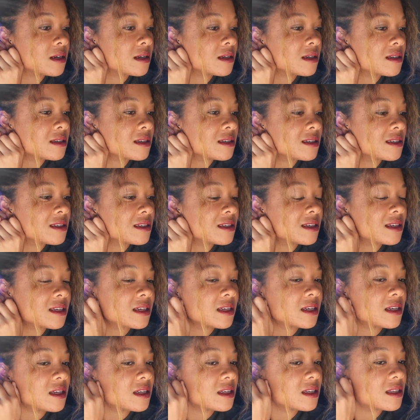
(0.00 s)

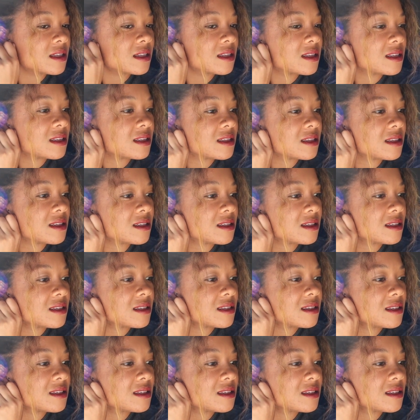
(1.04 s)
No one is speaking in this clip.